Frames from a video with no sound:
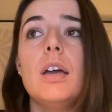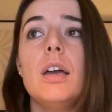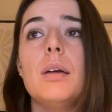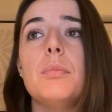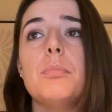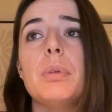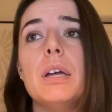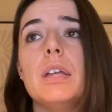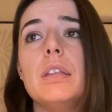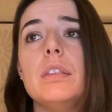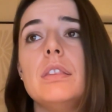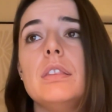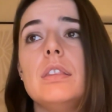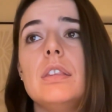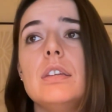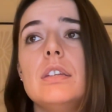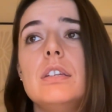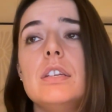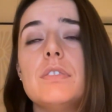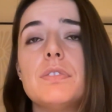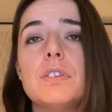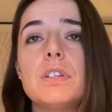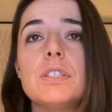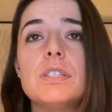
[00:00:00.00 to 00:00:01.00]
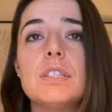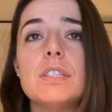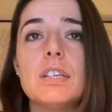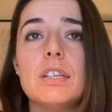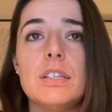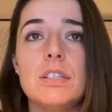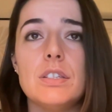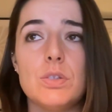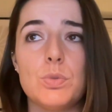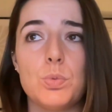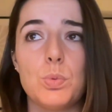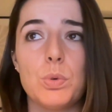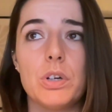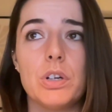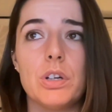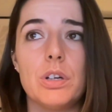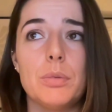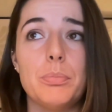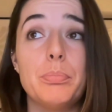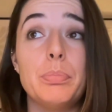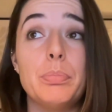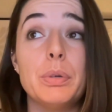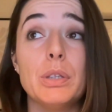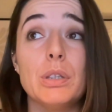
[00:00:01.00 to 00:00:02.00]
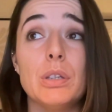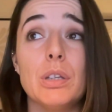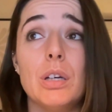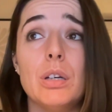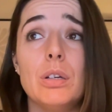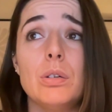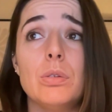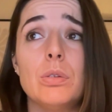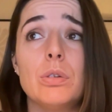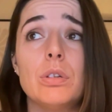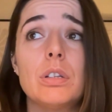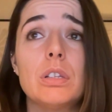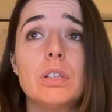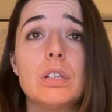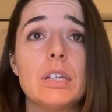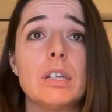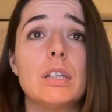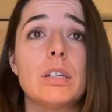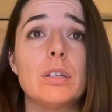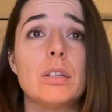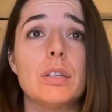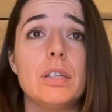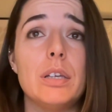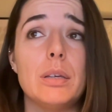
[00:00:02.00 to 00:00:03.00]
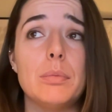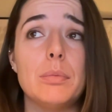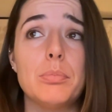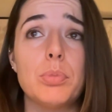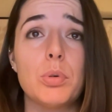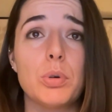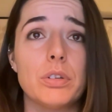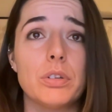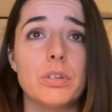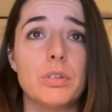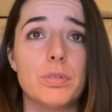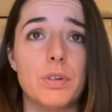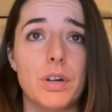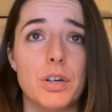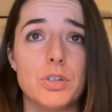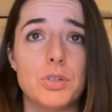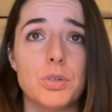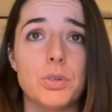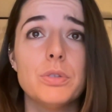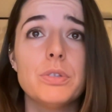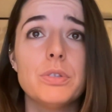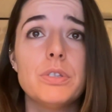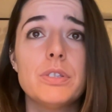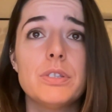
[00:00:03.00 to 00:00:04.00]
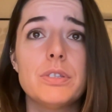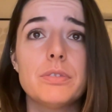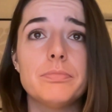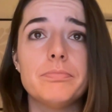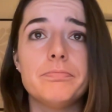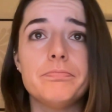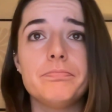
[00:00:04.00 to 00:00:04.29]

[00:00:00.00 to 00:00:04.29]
but the differences were below clinically important thresholds.